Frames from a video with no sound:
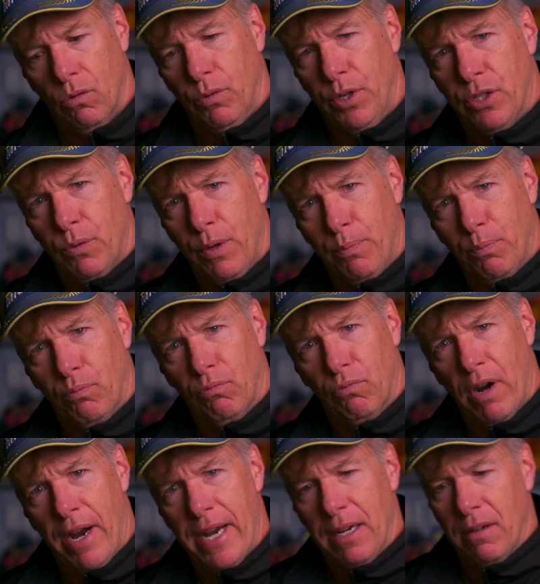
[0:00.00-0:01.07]
we sweep
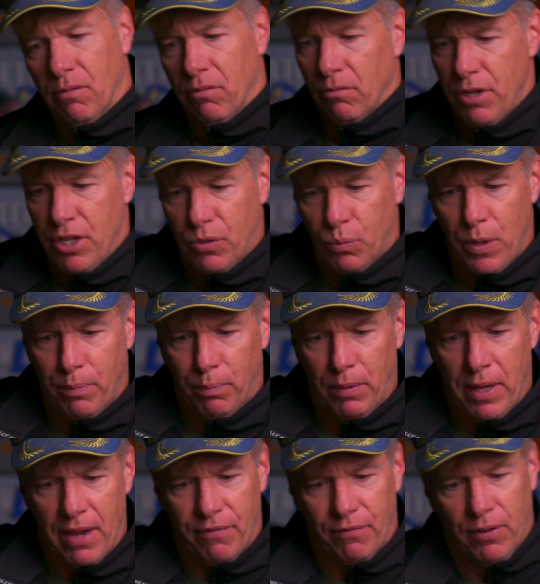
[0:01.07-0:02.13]
right, we sweep
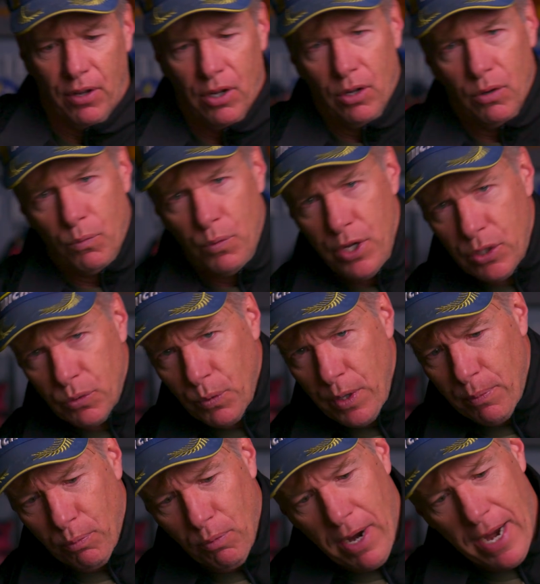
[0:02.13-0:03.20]
left, we
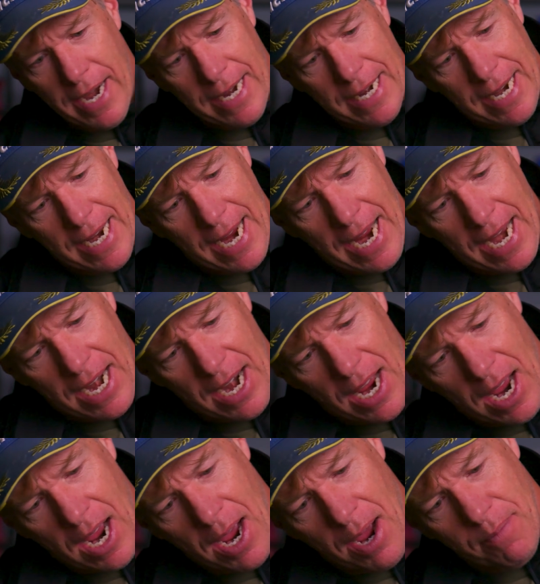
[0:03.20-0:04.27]
sweep right, and
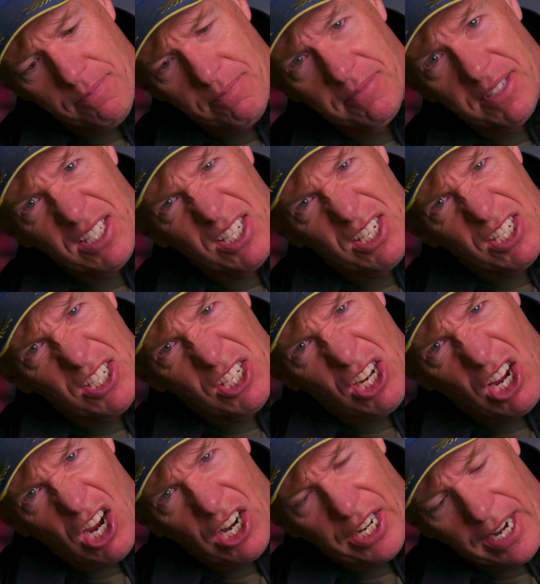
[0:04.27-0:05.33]
I'm
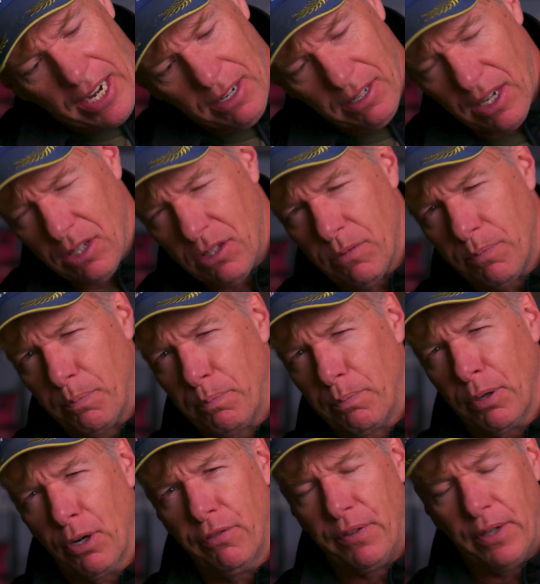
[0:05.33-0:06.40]
tucking, and it's
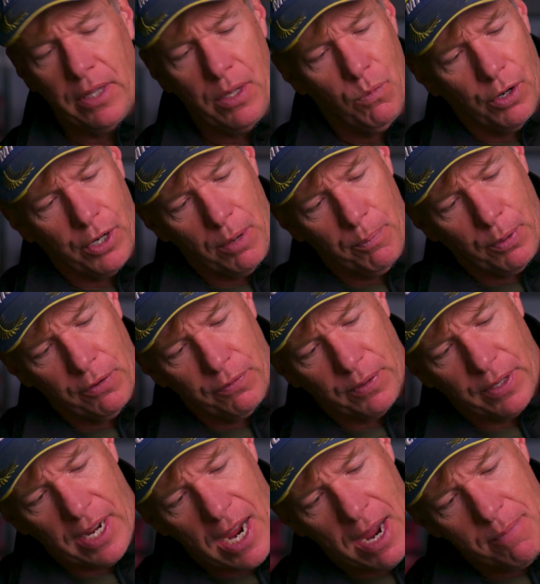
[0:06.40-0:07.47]
working
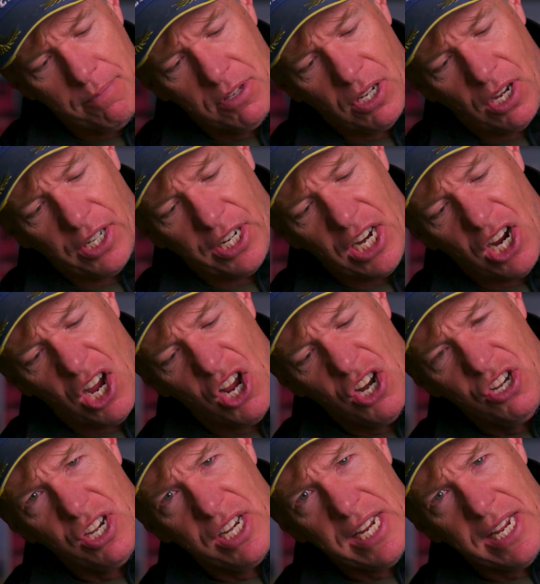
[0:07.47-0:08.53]
perfectly. I'm tucking
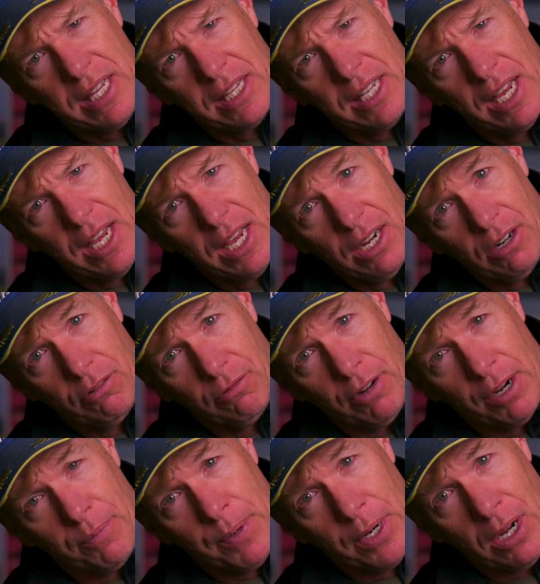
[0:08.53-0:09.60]
underneath
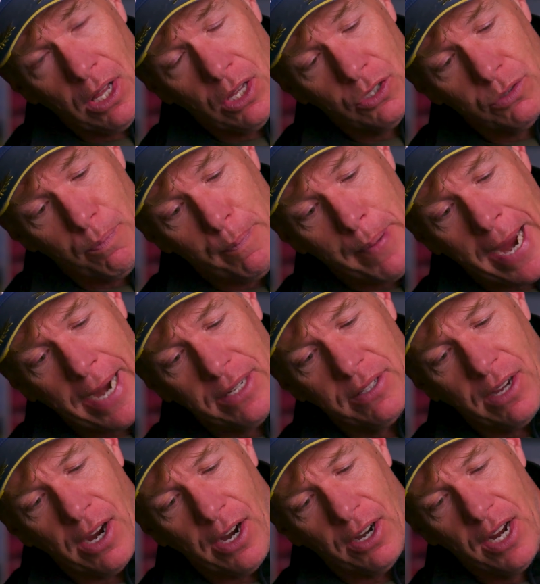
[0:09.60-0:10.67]
Greg McCullough's back
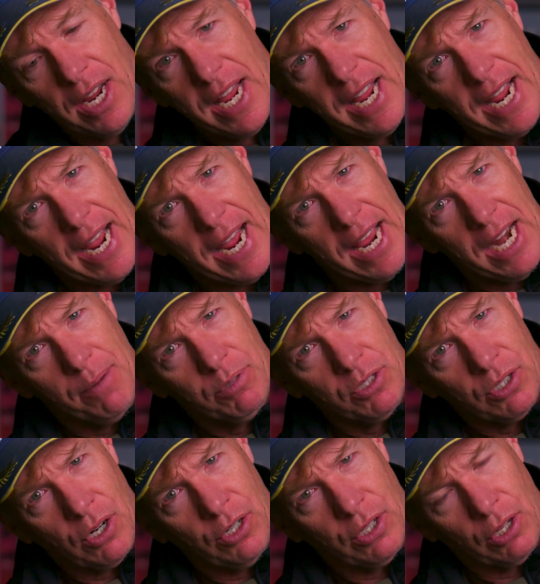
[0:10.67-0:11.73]
tire, and I'm
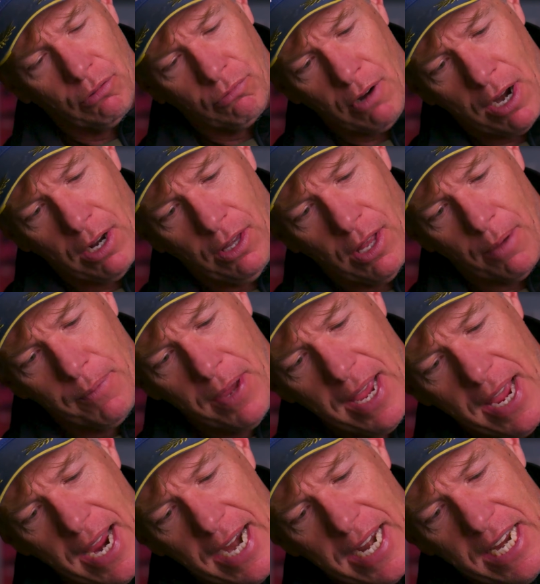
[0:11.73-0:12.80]
starting to throttle up,
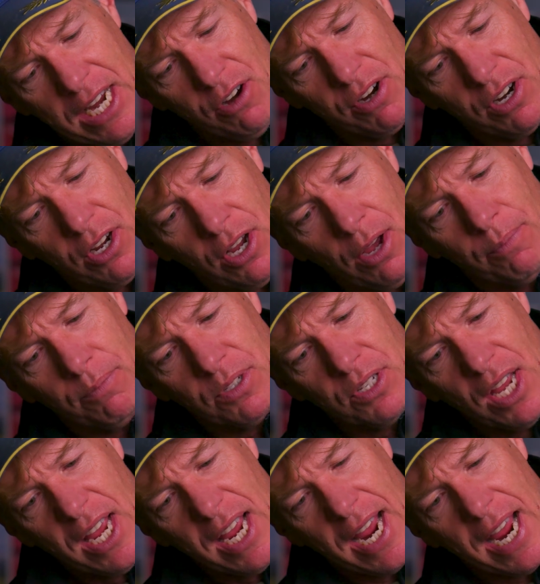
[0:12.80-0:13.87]
and here it
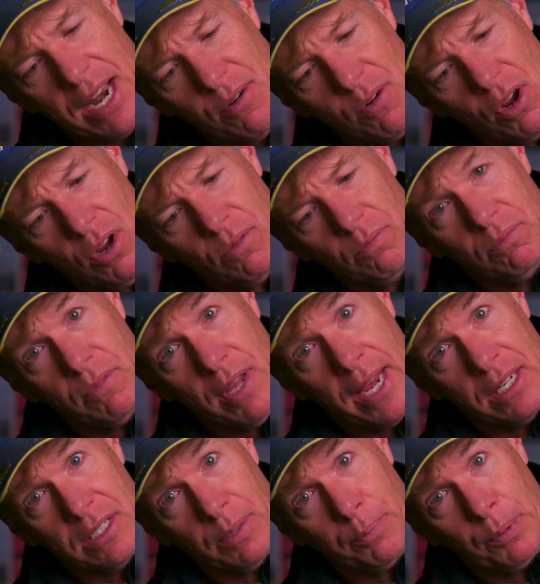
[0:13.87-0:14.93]
comes, and
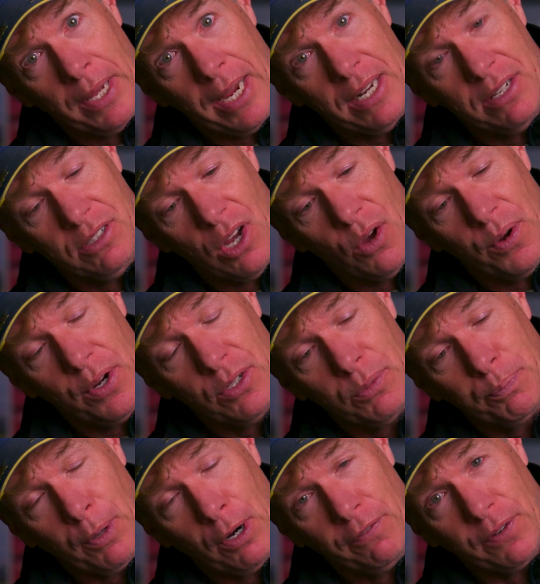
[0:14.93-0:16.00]
as the plan is going
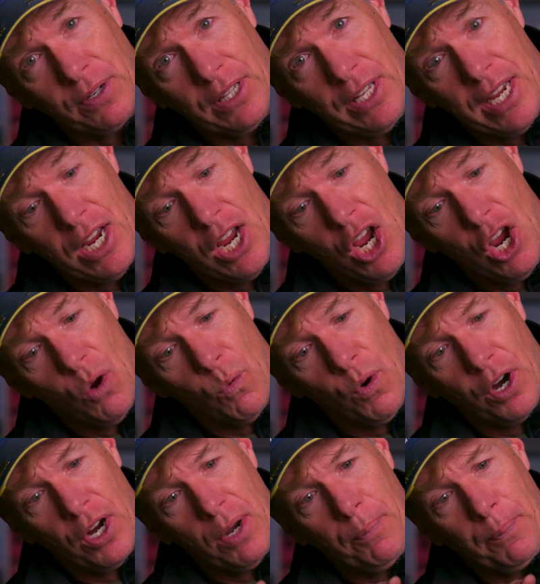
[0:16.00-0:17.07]
perfectly,
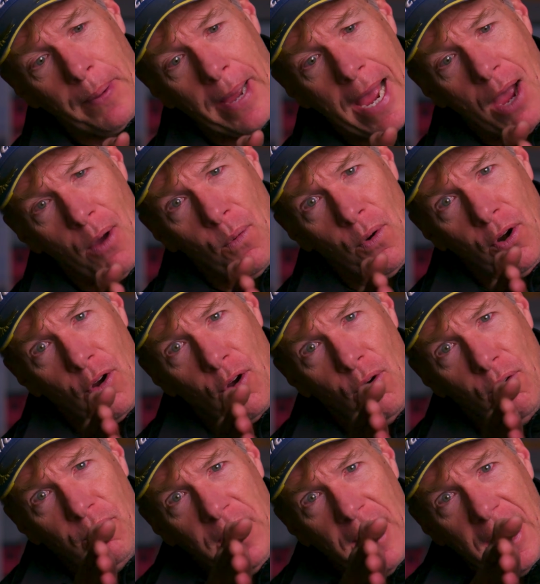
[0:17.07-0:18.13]
we're gonna power
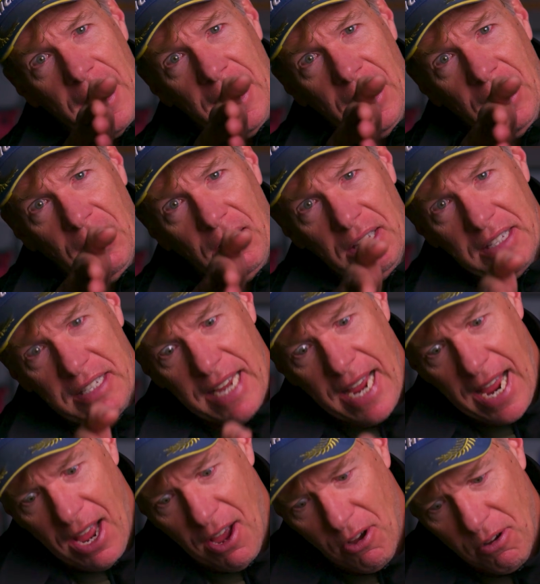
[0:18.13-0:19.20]
over that hill,
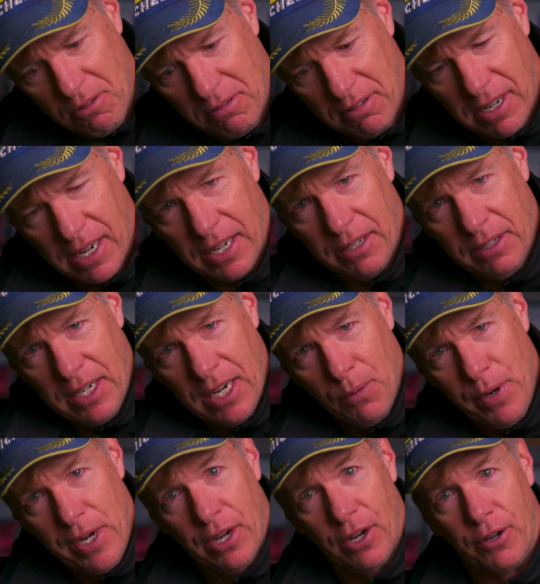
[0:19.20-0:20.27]
down, and here
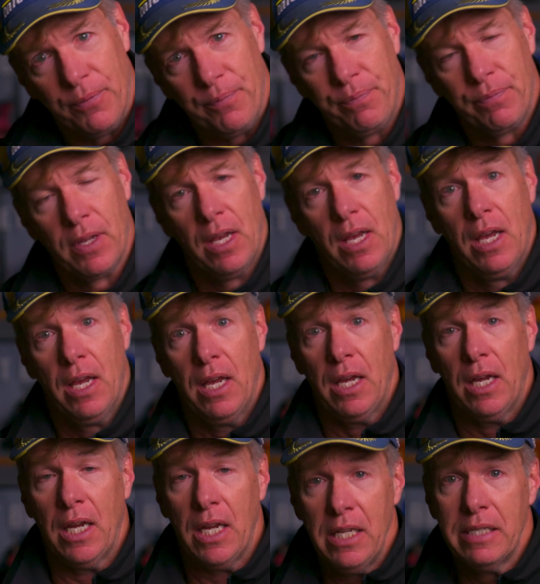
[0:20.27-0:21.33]
we go.
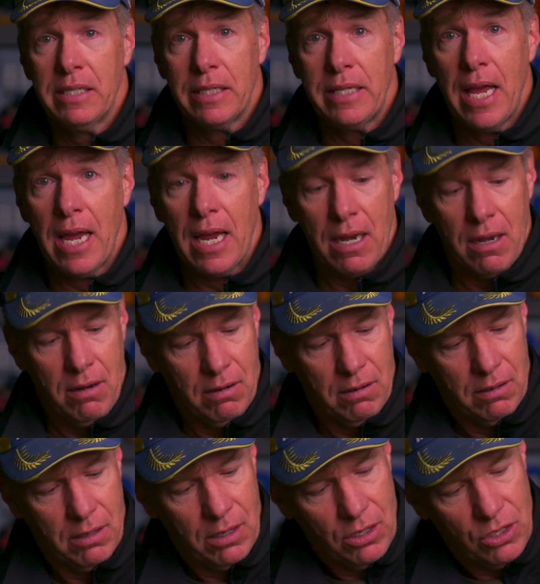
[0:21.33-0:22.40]
Instead,
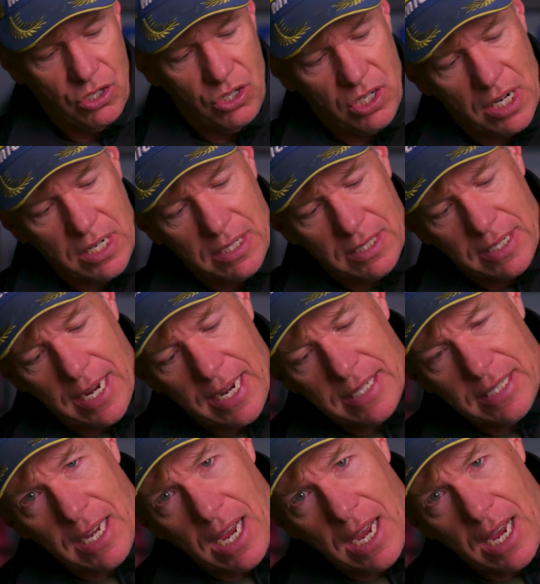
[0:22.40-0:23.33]
just as